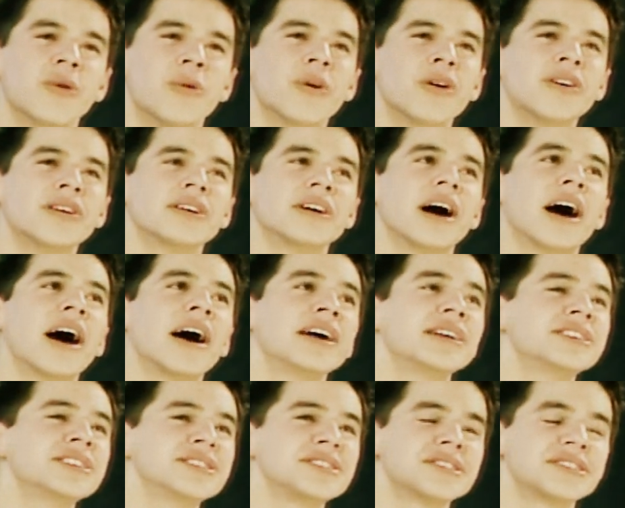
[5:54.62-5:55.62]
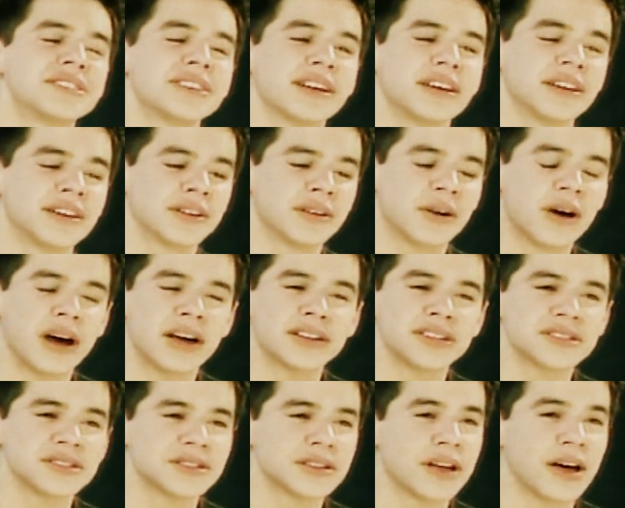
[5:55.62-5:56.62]
Well, I just
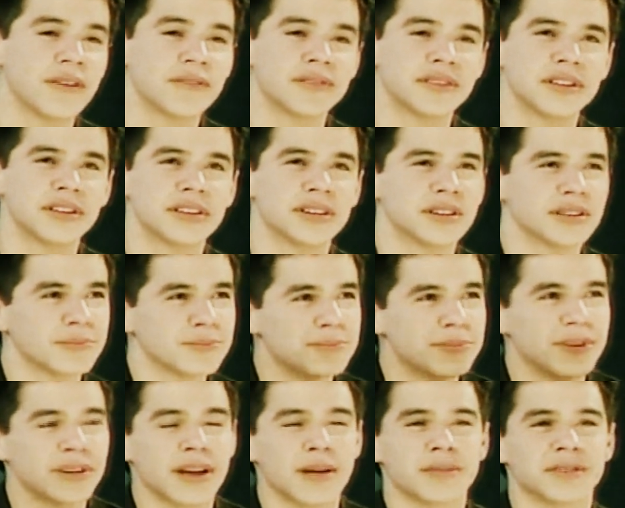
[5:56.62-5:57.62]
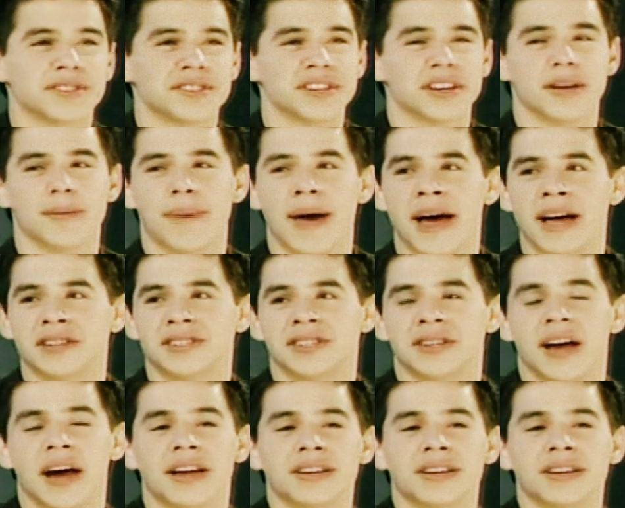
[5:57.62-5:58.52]
loved being able to sing Imagine.